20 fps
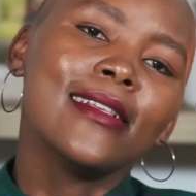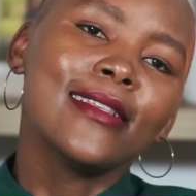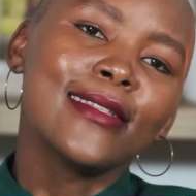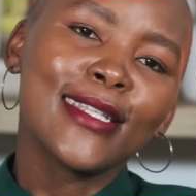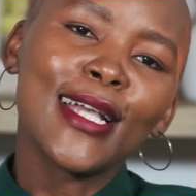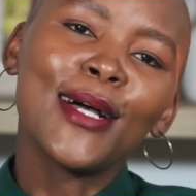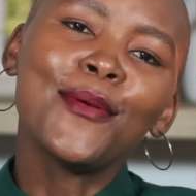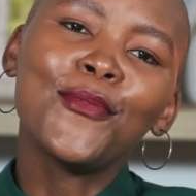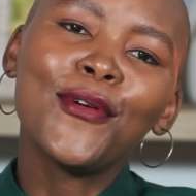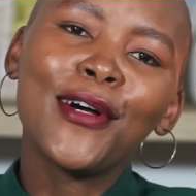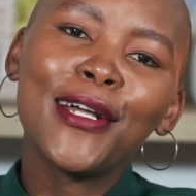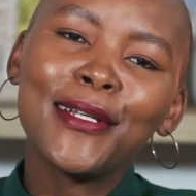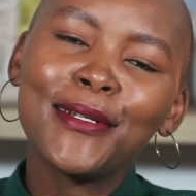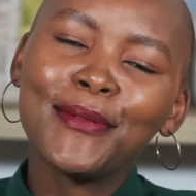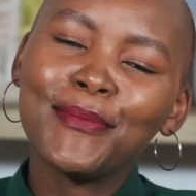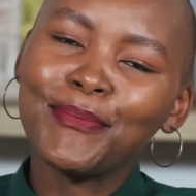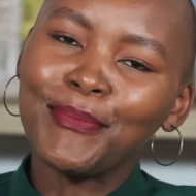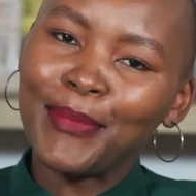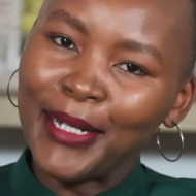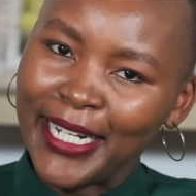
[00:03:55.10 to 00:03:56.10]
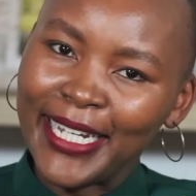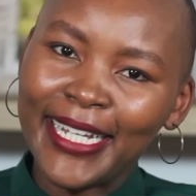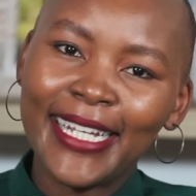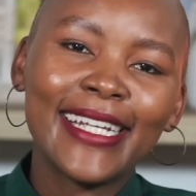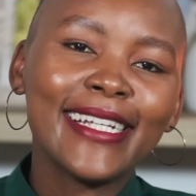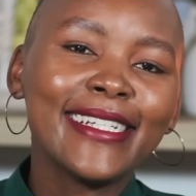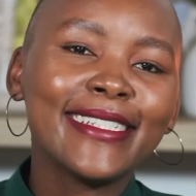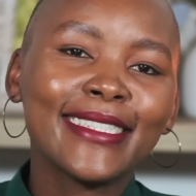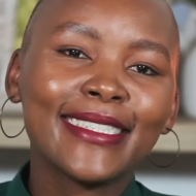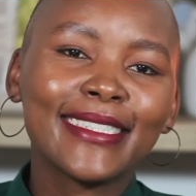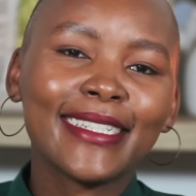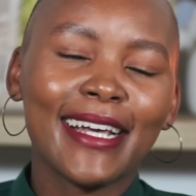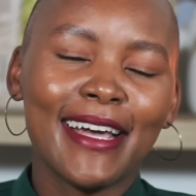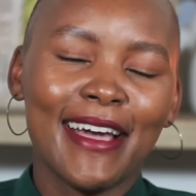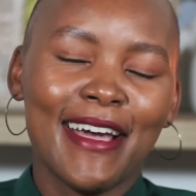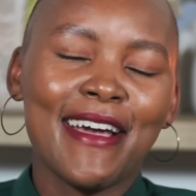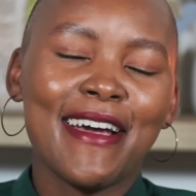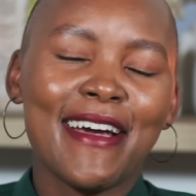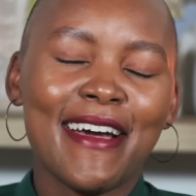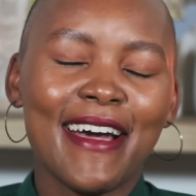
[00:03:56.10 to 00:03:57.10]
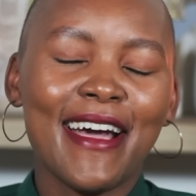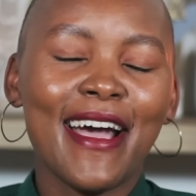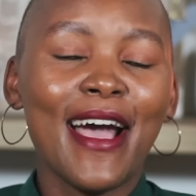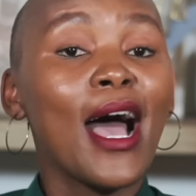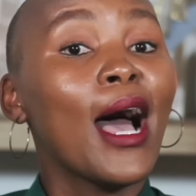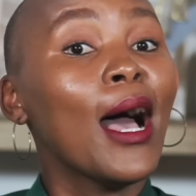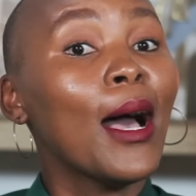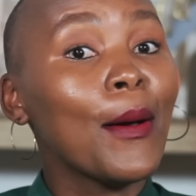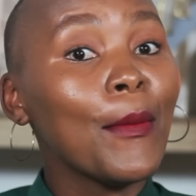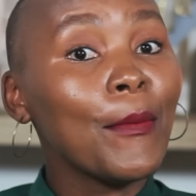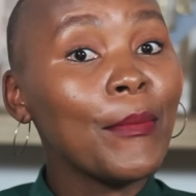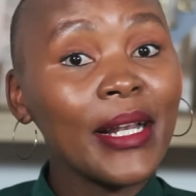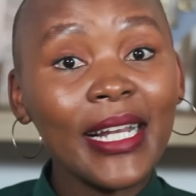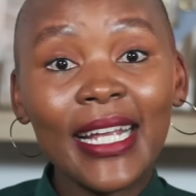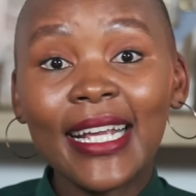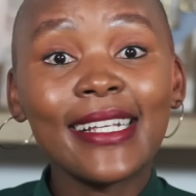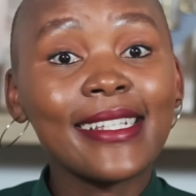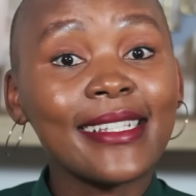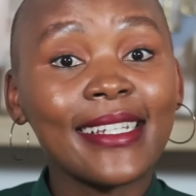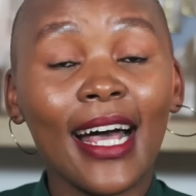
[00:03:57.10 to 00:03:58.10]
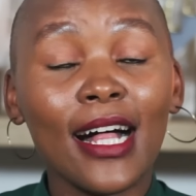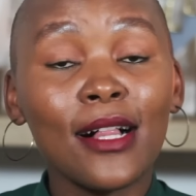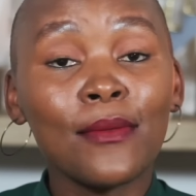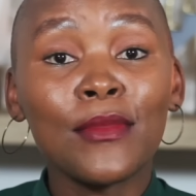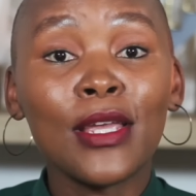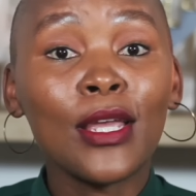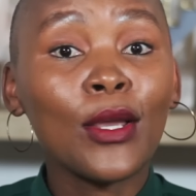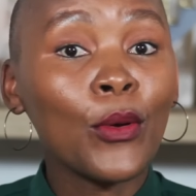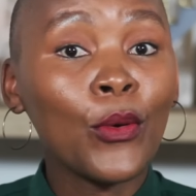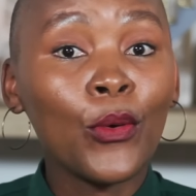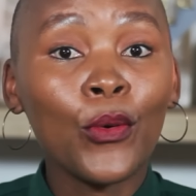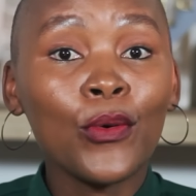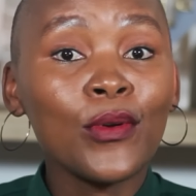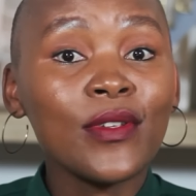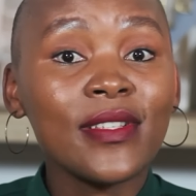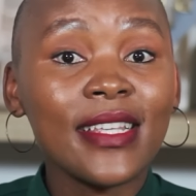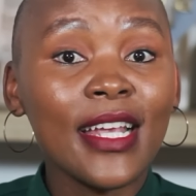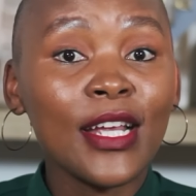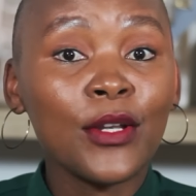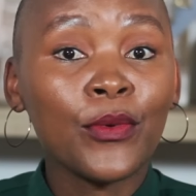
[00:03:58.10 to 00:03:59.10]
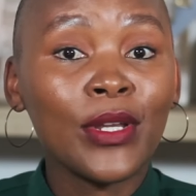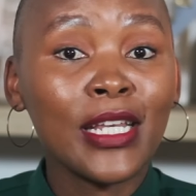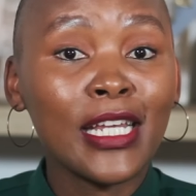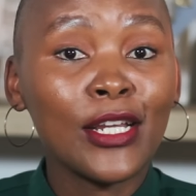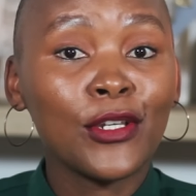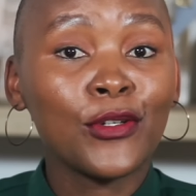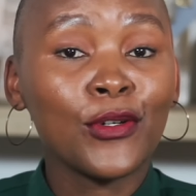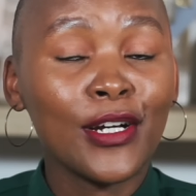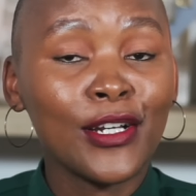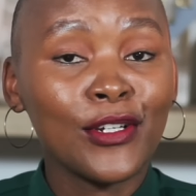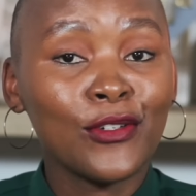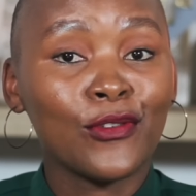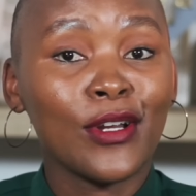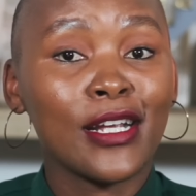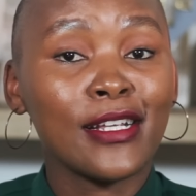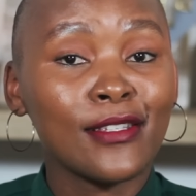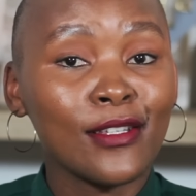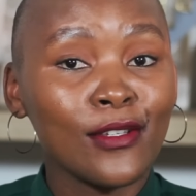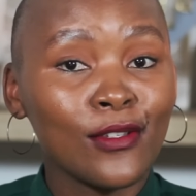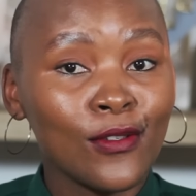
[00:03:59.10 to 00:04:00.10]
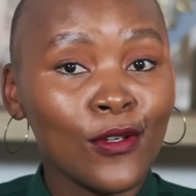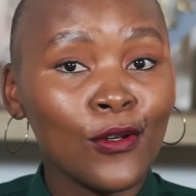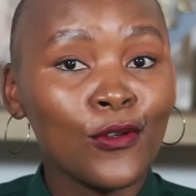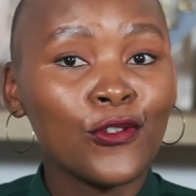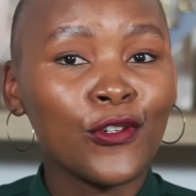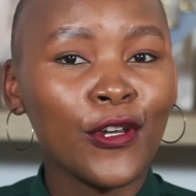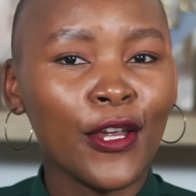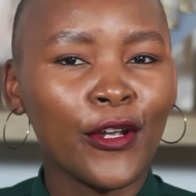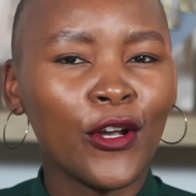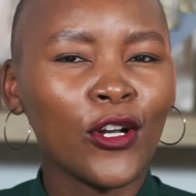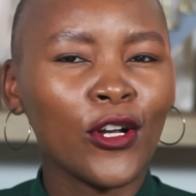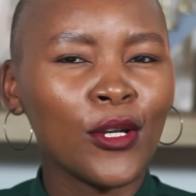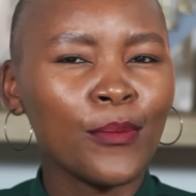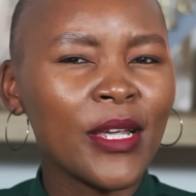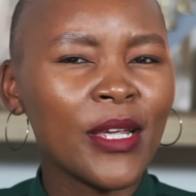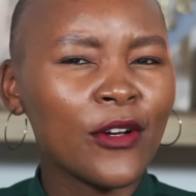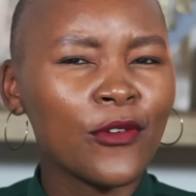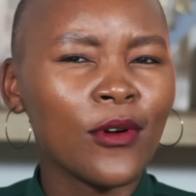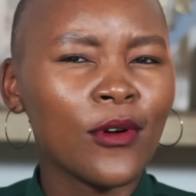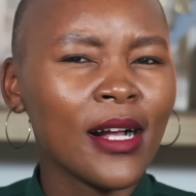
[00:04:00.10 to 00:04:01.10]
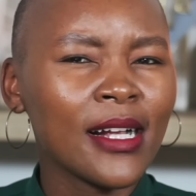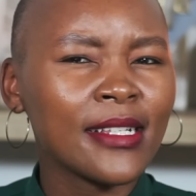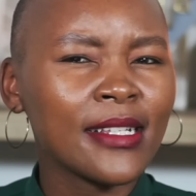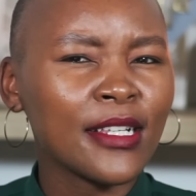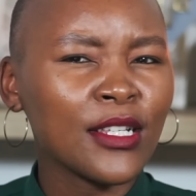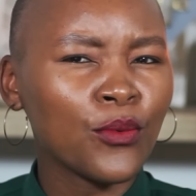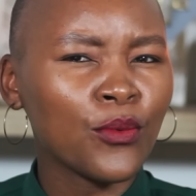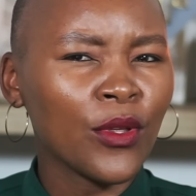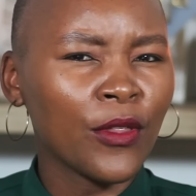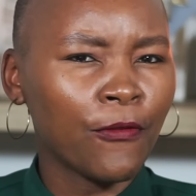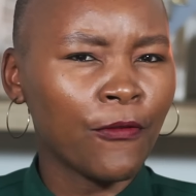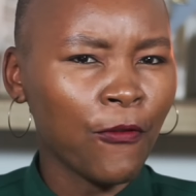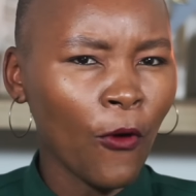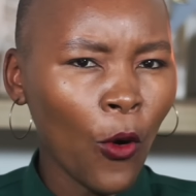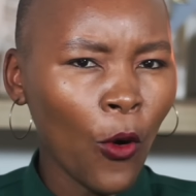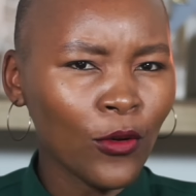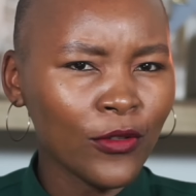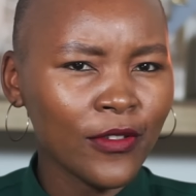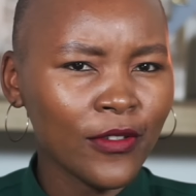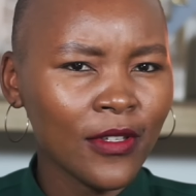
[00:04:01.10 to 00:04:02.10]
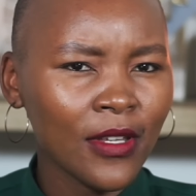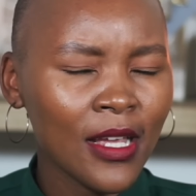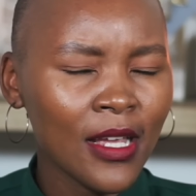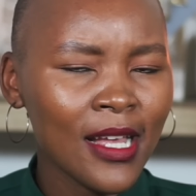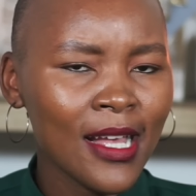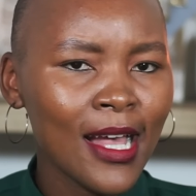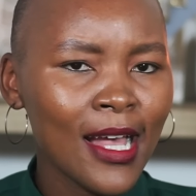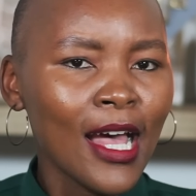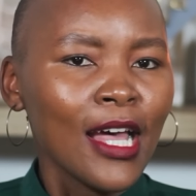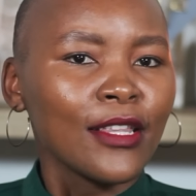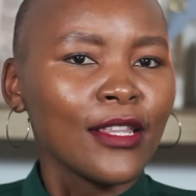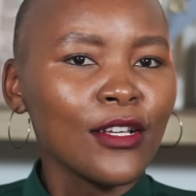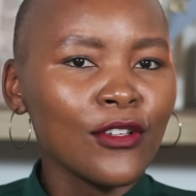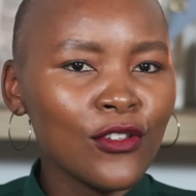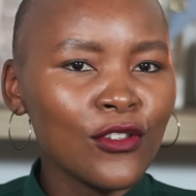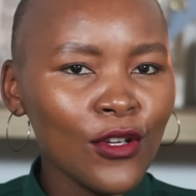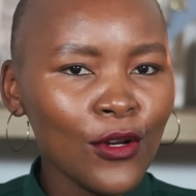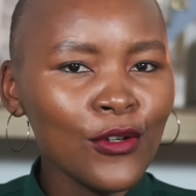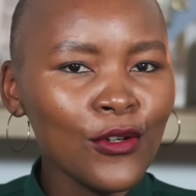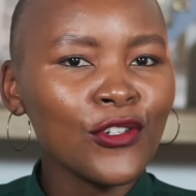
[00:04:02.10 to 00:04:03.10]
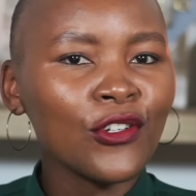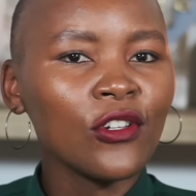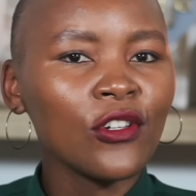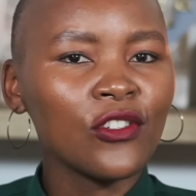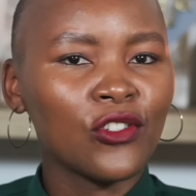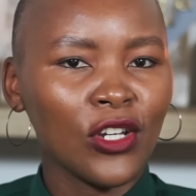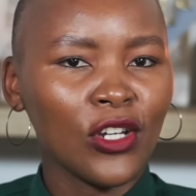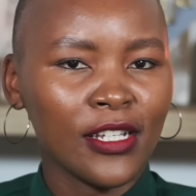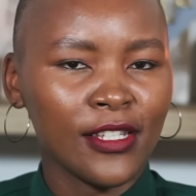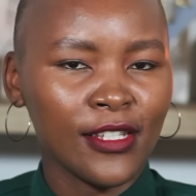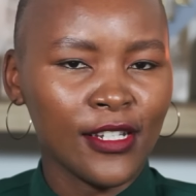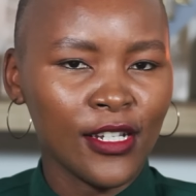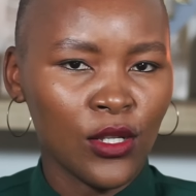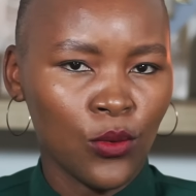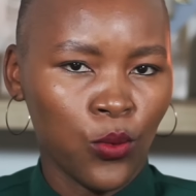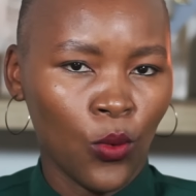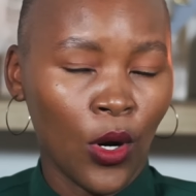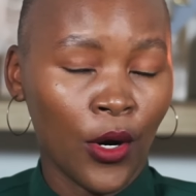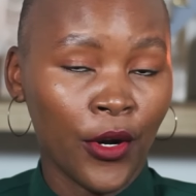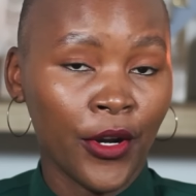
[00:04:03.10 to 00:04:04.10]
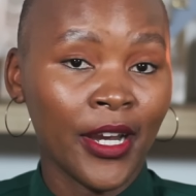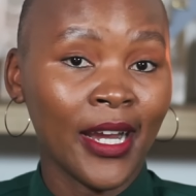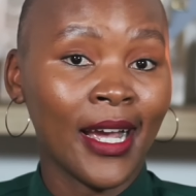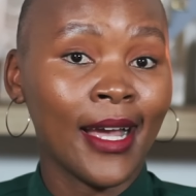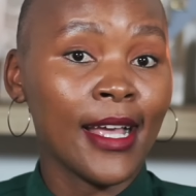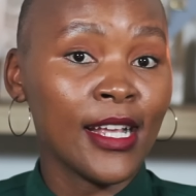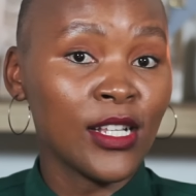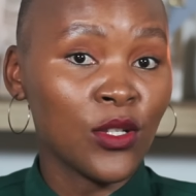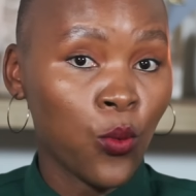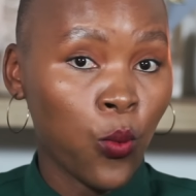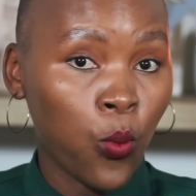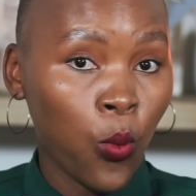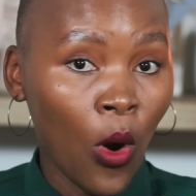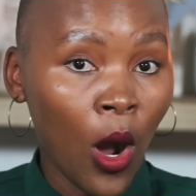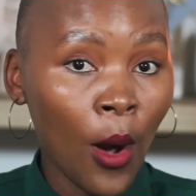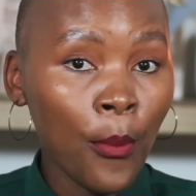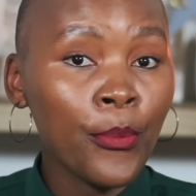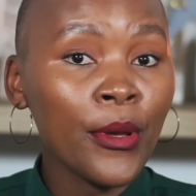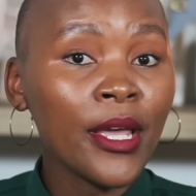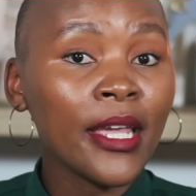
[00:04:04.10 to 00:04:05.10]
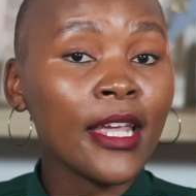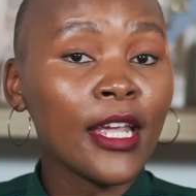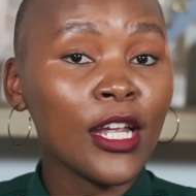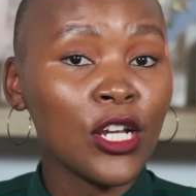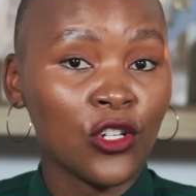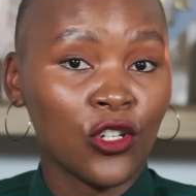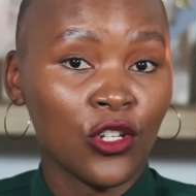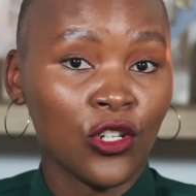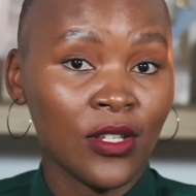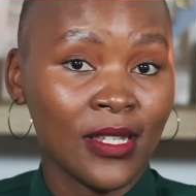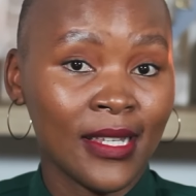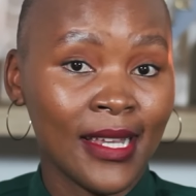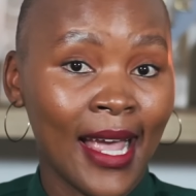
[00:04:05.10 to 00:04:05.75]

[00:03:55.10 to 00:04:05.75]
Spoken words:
Someone, please. Please tell me who said we need to address the socioeconomic crisis with force. The social justice warrior is whopping issues